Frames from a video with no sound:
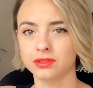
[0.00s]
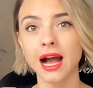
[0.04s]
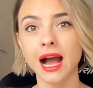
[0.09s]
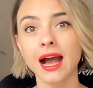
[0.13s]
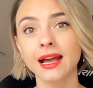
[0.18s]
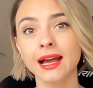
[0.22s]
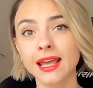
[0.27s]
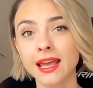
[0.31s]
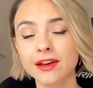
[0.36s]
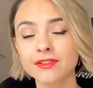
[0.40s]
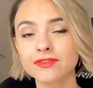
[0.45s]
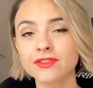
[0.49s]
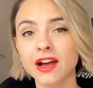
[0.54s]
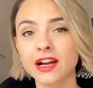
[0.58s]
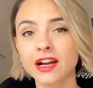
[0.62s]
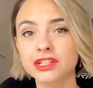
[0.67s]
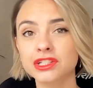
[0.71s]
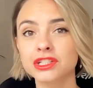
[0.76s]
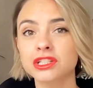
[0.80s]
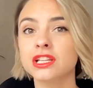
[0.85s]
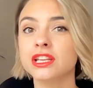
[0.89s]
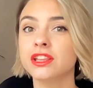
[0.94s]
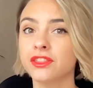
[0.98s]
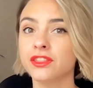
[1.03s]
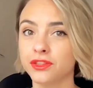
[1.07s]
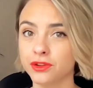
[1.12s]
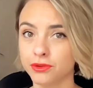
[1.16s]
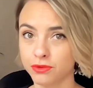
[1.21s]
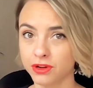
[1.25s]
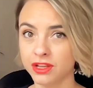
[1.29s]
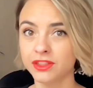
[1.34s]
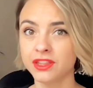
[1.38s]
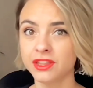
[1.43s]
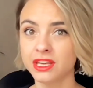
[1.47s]
I have actually
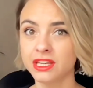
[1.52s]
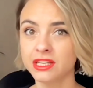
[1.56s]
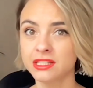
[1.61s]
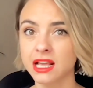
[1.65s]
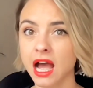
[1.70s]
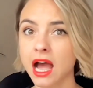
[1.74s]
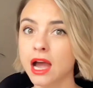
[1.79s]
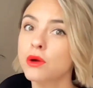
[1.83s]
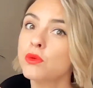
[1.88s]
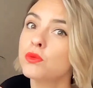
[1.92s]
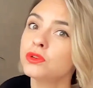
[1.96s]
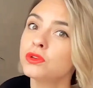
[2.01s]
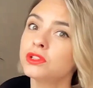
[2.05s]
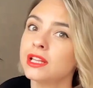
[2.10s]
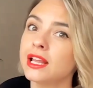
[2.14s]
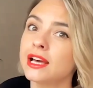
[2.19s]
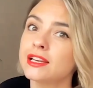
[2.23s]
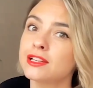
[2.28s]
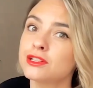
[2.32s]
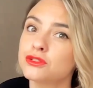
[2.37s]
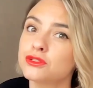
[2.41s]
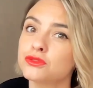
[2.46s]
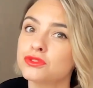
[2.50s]
three things I would like to